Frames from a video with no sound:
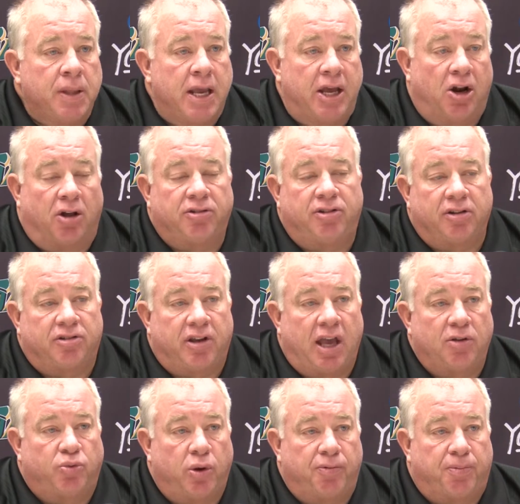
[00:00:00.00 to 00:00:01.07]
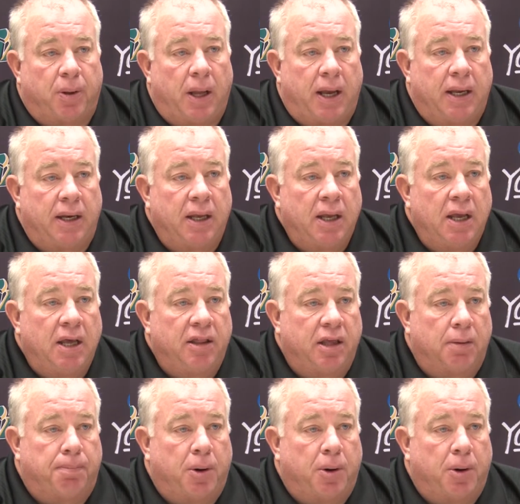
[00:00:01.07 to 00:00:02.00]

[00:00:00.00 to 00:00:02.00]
in all six games we've played, the